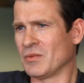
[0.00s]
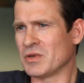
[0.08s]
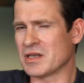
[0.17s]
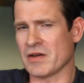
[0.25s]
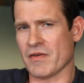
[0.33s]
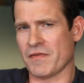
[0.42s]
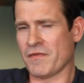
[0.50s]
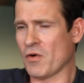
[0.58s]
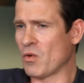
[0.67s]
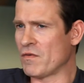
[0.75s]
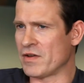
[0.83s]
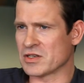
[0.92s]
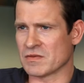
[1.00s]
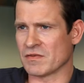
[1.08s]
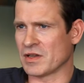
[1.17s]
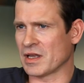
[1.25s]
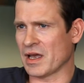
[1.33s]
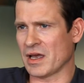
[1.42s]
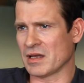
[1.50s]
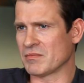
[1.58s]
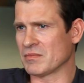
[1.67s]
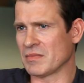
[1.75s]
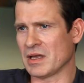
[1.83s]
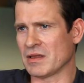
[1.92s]
didn't have a full vision for the
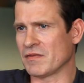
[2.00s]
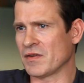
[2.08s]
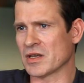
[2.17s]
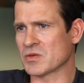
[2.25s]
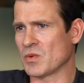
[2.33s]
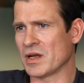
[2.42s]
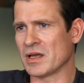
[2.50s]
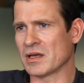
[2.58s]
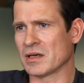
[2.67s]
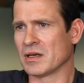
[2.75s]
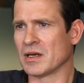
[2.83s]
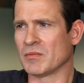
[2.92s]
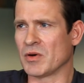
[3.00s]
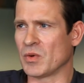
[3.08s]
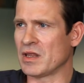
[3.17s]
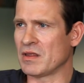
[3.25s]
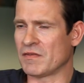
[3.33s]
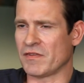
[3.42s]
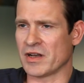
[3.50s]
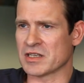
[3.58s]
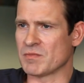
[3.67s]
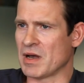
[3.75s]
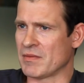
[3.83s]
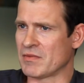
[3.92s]
game in the first week, but within the
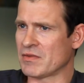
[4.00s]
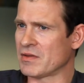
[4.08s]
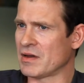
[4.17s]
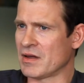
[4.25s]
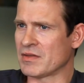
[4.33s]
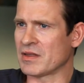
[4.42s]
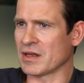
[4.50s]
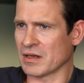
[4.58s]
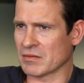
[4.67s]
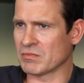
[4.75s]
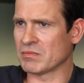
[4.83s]
first month, I think